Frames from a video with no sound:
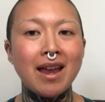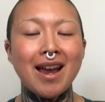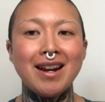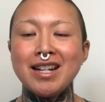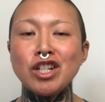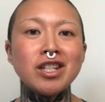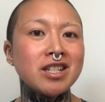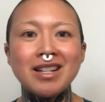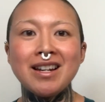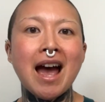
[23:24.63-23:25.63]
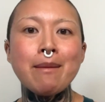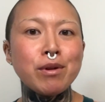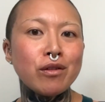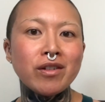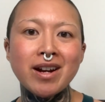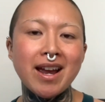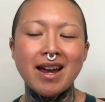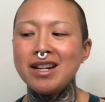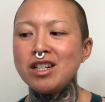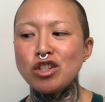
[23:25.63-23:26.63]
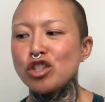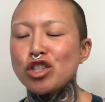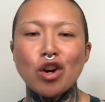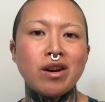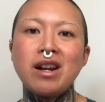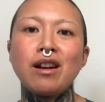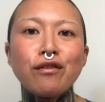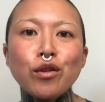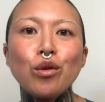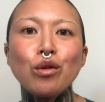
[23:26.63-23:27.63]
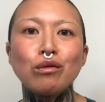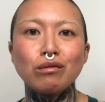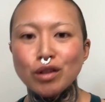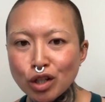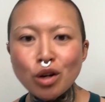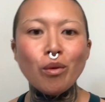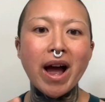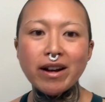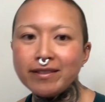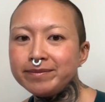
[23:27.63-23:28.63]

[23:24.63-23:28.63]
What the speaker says: And it just didn't happen overnight. I didn't just start eating food. It took a while.